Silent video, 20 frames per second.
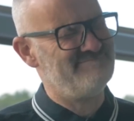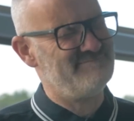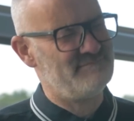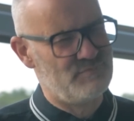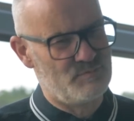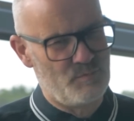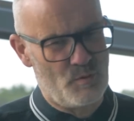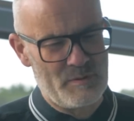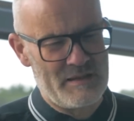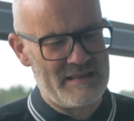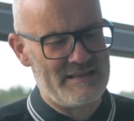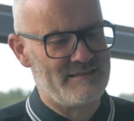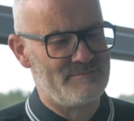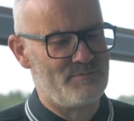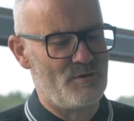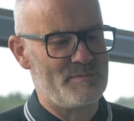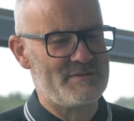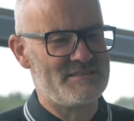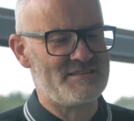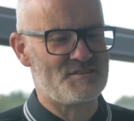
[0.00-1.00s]

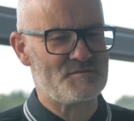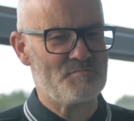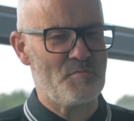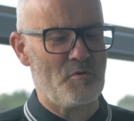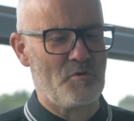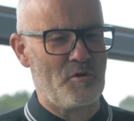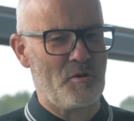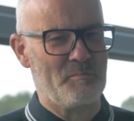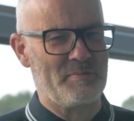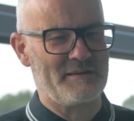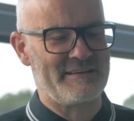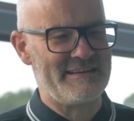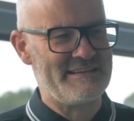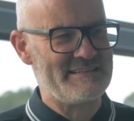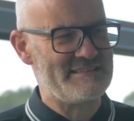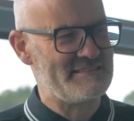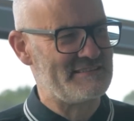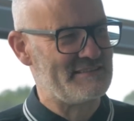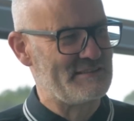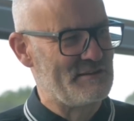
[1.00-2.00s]
probably a touch more
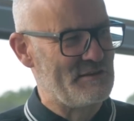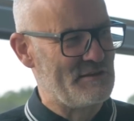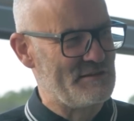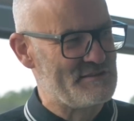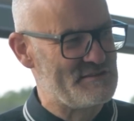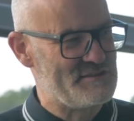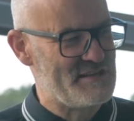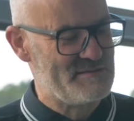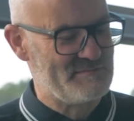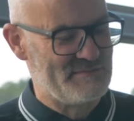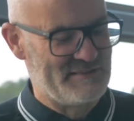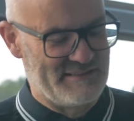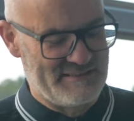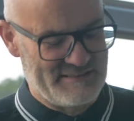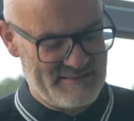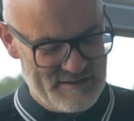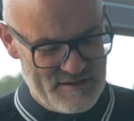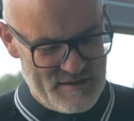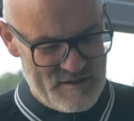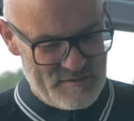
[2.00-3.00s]
complicated than Colin Chapman
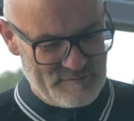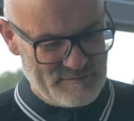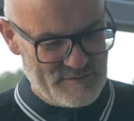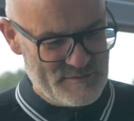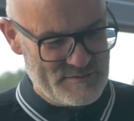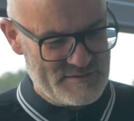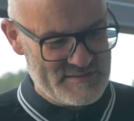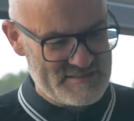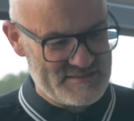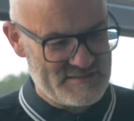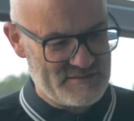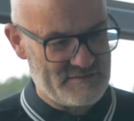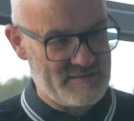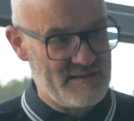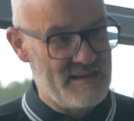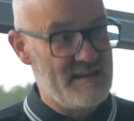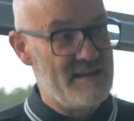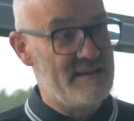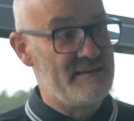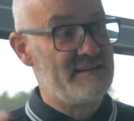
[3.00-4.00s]
focused on.
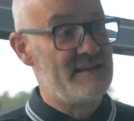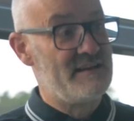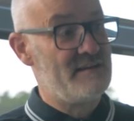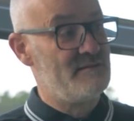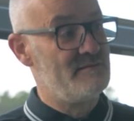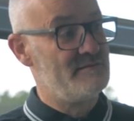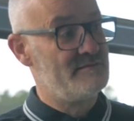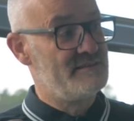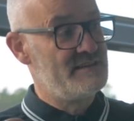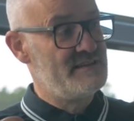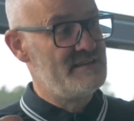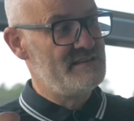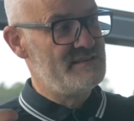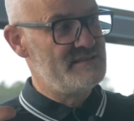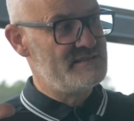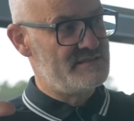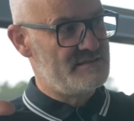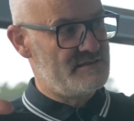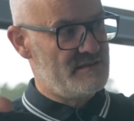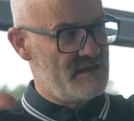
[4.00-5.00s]
Now,
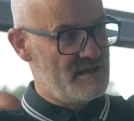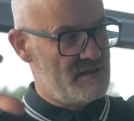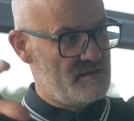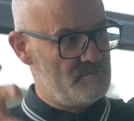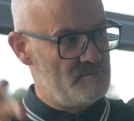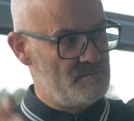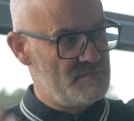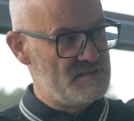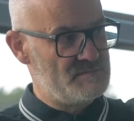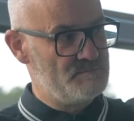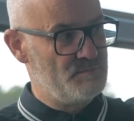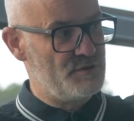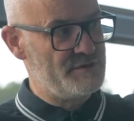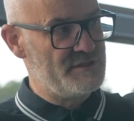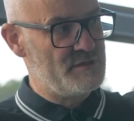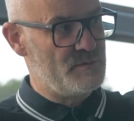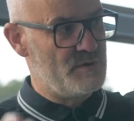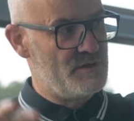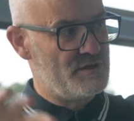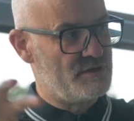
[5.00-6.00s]
this
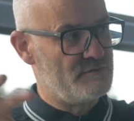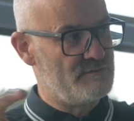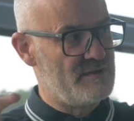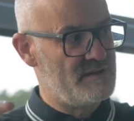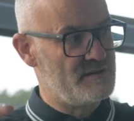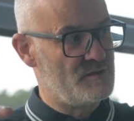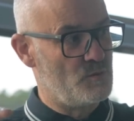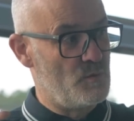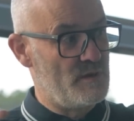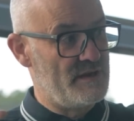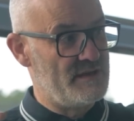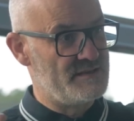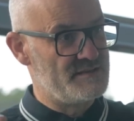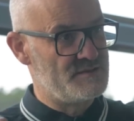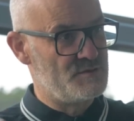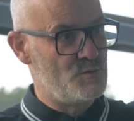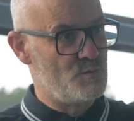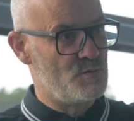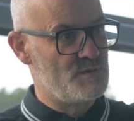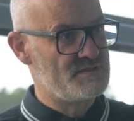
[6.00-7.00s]
bodywork around the wheel
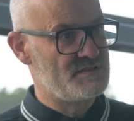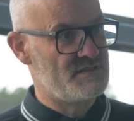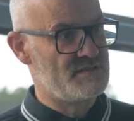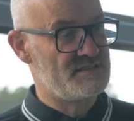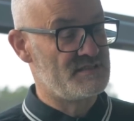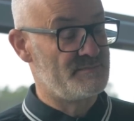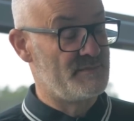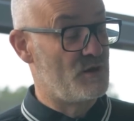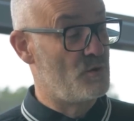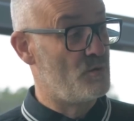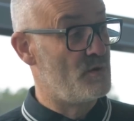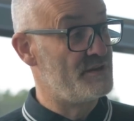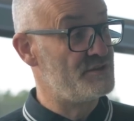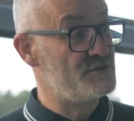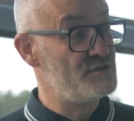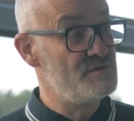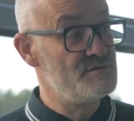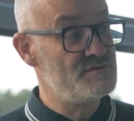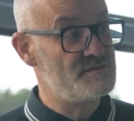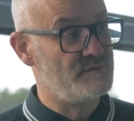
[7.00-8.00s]
is all what's something quite
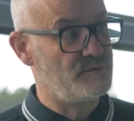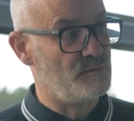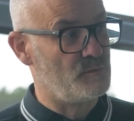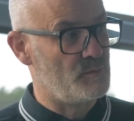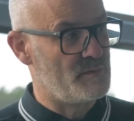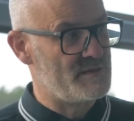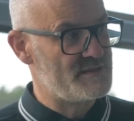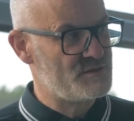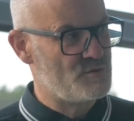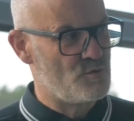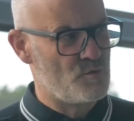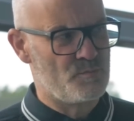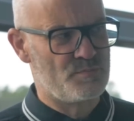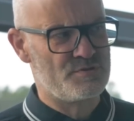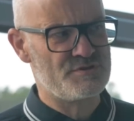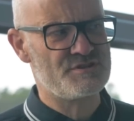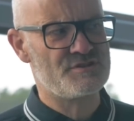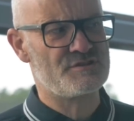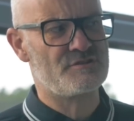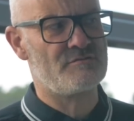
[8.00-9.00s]
new to Formula One. It's called
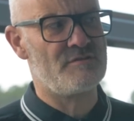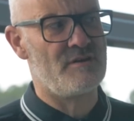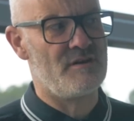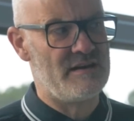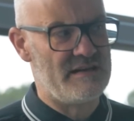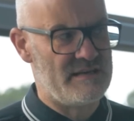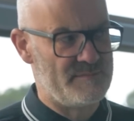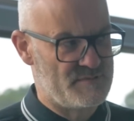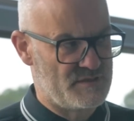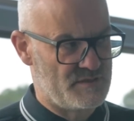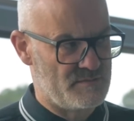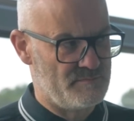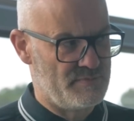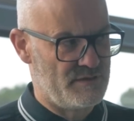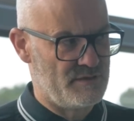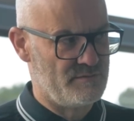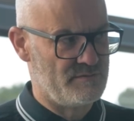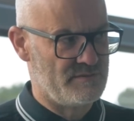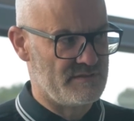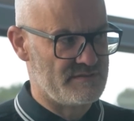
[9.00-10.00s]
prescribed
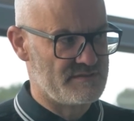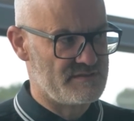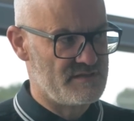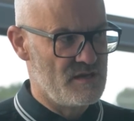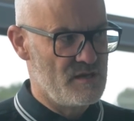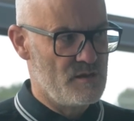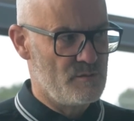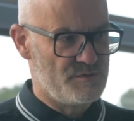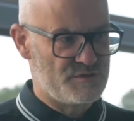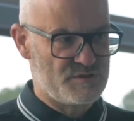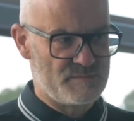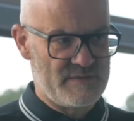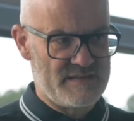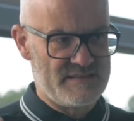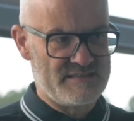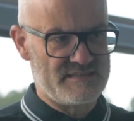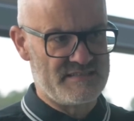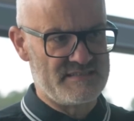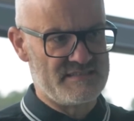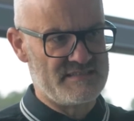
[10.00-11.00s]
components, which means the